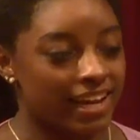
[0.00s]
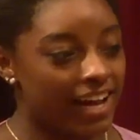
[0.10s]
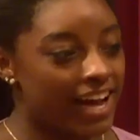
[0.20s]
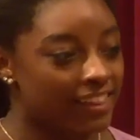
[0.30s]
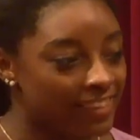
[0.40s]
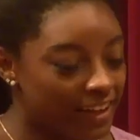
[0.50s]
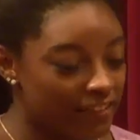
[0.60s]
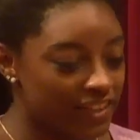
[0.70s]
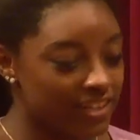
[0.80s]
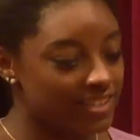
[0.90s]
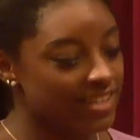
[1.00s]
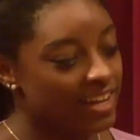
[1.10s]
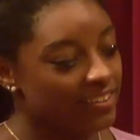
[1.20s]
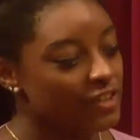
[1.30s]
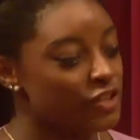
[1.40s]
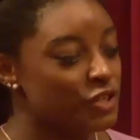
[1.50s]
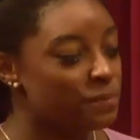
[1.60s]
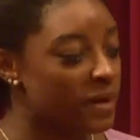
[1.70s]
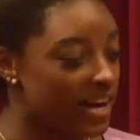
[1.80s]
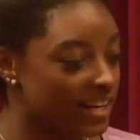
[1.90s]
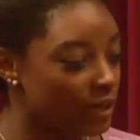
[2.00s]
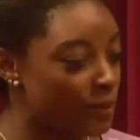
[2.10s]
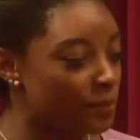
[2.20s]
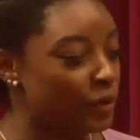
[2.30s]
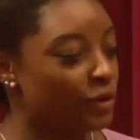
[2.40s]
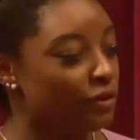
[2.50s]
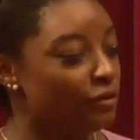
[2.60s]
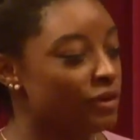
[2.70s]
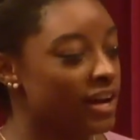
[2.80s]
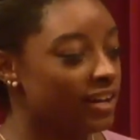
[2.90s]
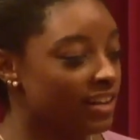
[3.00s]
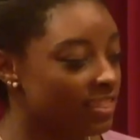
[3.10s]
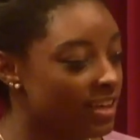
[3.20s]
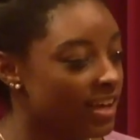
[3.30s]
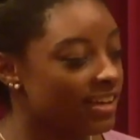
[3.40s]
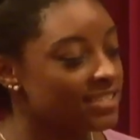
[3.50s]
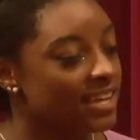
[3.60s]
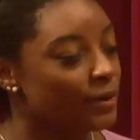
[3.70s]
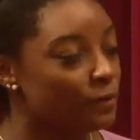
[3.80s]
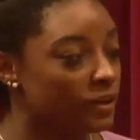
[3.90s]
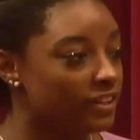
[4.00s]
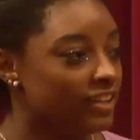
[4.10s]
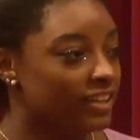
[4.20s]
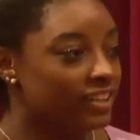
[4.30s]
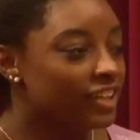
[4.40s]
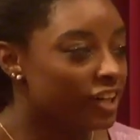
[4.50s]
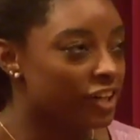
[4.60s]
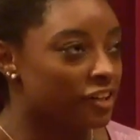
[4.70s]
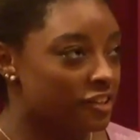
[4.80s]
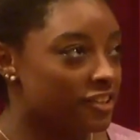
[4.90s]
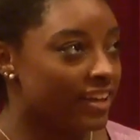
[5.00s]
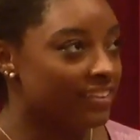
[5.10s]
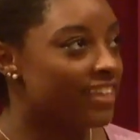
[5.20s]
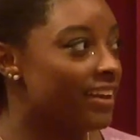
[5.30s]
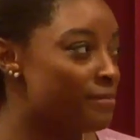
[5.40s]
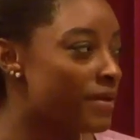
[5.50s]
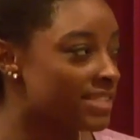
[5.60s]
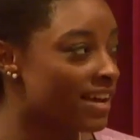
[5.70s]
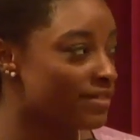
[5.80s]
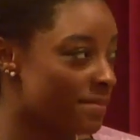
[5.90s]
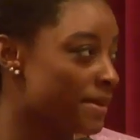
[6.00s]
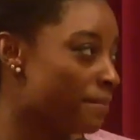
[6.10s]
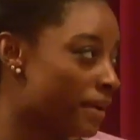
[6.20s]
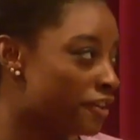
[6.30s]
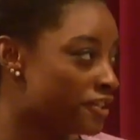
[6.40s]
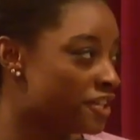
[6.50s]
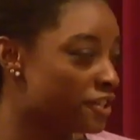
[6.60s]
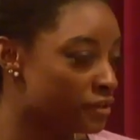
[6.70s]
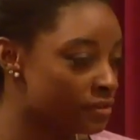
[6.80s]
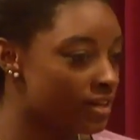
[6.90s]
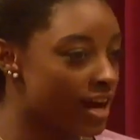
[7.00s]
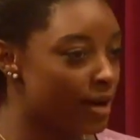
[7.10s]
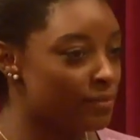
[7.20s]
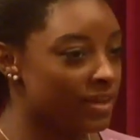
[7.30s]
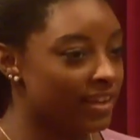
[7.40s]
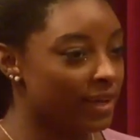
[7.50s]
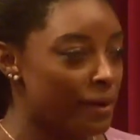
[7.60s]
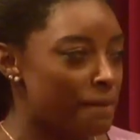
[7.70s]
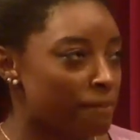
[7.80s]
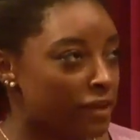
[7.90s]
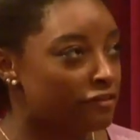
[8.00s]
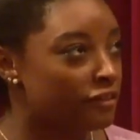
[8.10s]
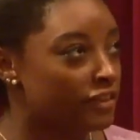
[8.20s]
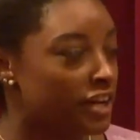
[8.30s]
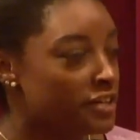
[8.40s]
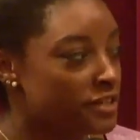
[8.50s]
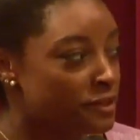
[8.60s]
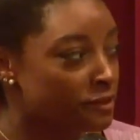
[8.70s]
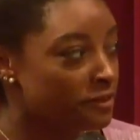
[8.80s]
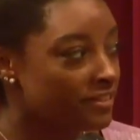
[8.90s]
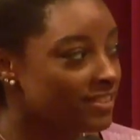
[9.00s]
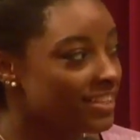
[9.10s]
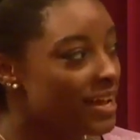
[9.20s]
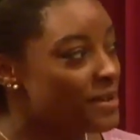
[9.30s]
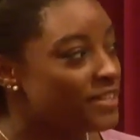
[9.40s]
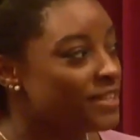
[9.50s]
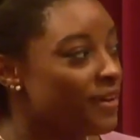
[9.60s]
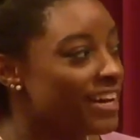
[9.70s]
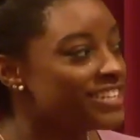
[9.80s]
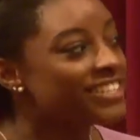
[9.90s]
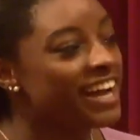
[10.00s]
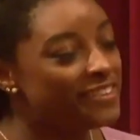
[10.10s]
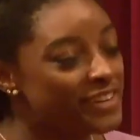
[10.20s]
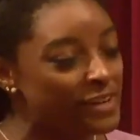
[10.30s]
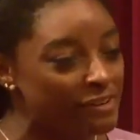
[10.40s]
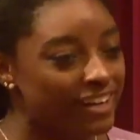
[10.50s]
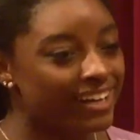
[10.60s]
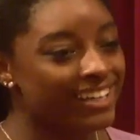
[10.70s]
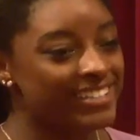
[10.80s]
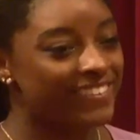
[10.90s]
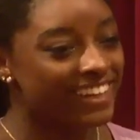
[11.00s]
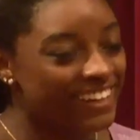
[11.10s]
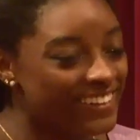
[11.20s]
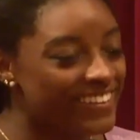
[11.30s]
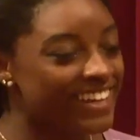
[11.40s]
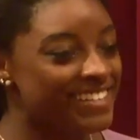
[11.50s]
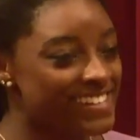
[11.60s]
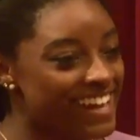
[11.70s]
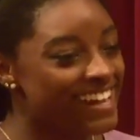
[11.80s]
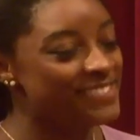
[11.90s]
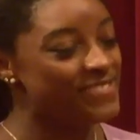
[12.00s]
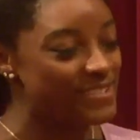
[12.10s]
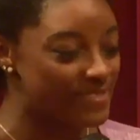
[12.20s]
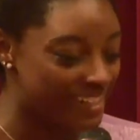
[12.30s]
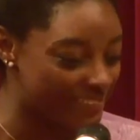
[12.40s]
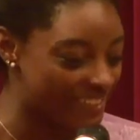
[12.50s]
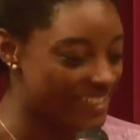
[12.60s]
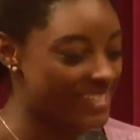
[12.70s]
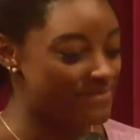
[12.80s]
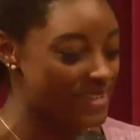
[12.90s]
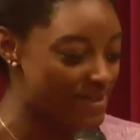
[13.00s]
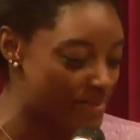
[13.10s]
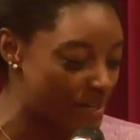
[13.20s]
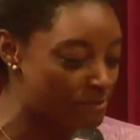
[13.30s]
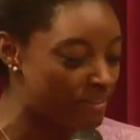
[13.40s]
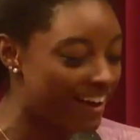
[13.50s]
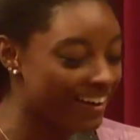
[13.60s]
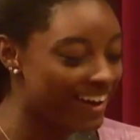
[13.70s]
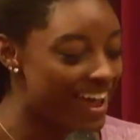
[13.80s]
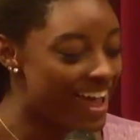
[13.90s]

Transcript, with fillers: like I think of it as they're just behind a computer writing things, like what, or, like they must have something better to do um, than like make fun of a nineteen year old. So I just kind of ignore it, because I'm like, you know what, it's okay, be a better person, be the bigger one.